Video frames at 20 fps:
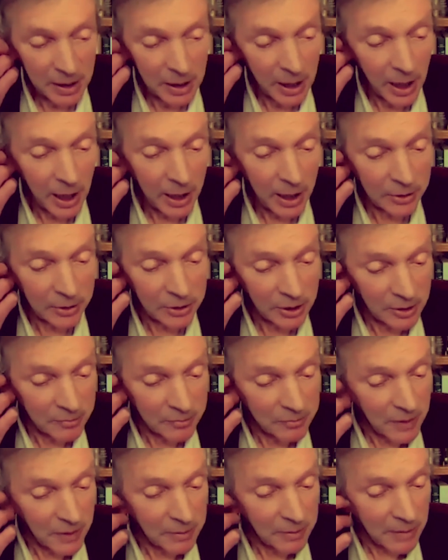And
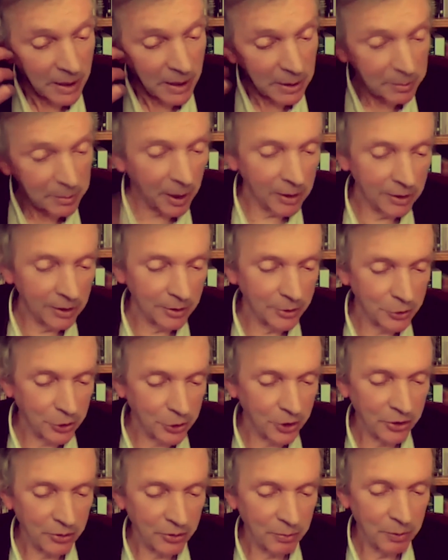many
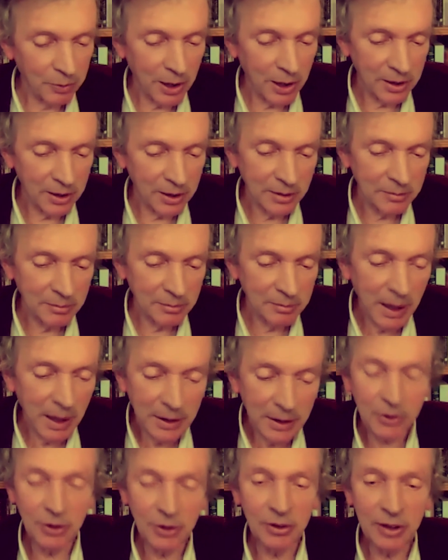biologists were
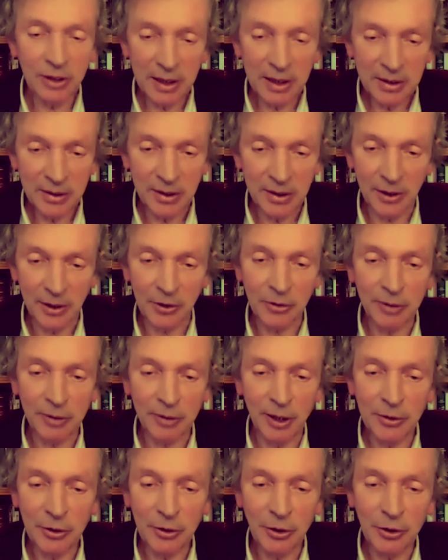militant atheists.
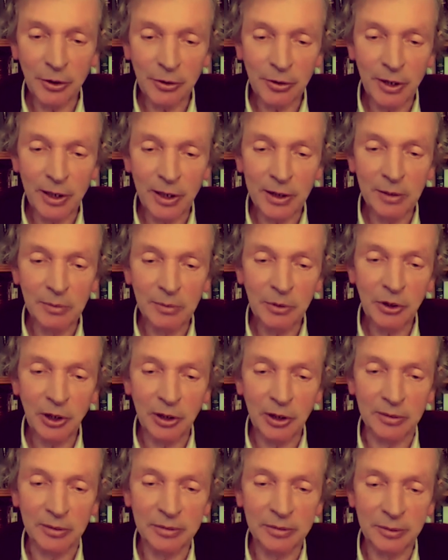Francis Crick
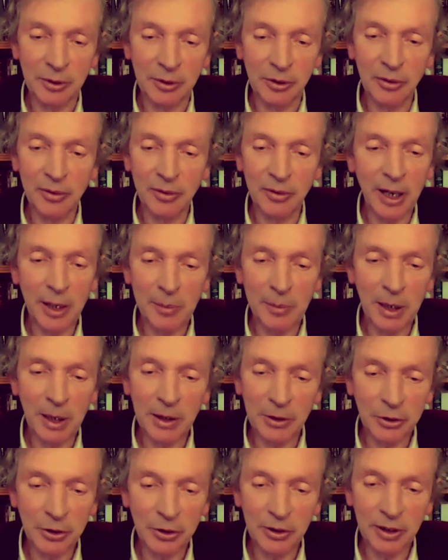himself was a very
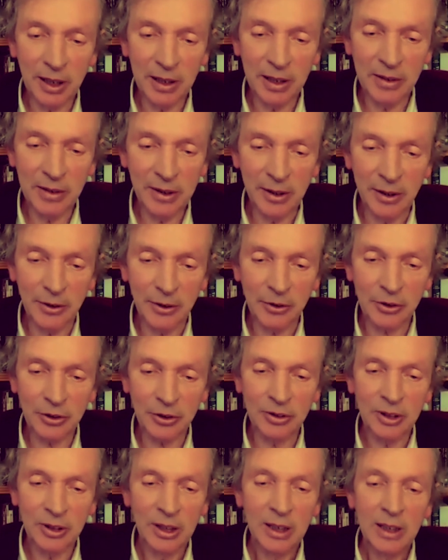militant atheist.
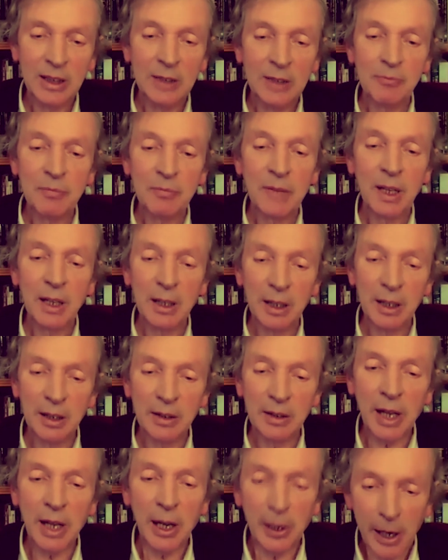And
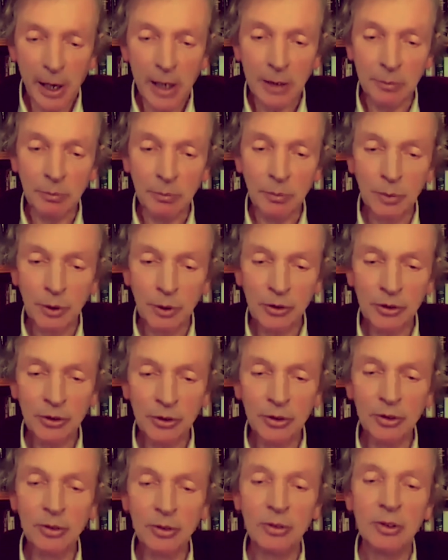their aim was
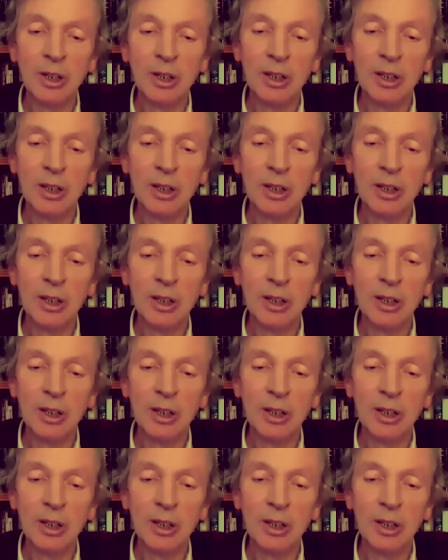to